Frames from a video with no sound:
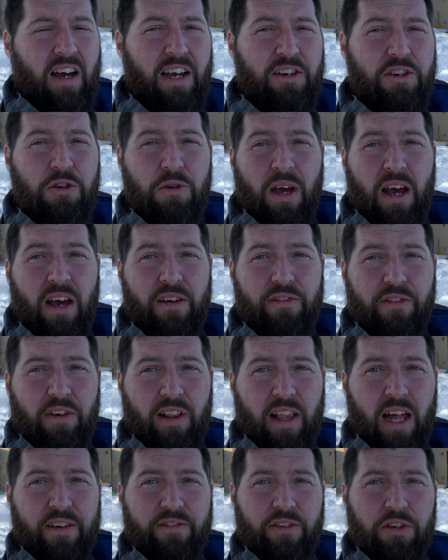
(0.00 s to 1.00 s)
I do have a
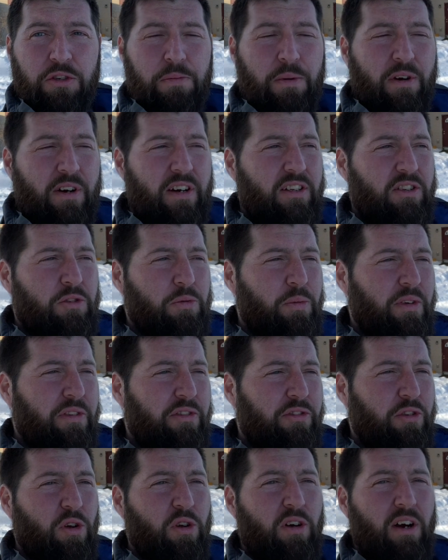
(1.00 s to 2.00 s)
lot of experience
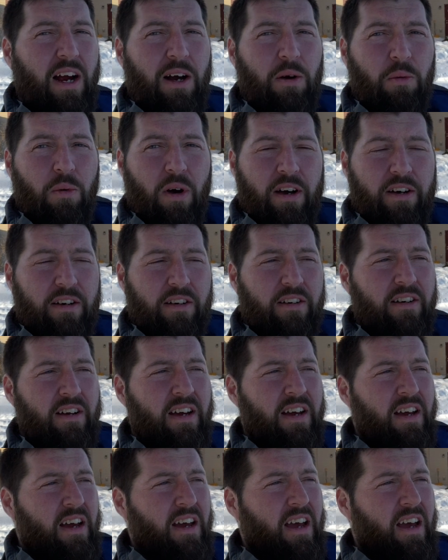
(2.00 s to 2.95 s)
with solar hot water,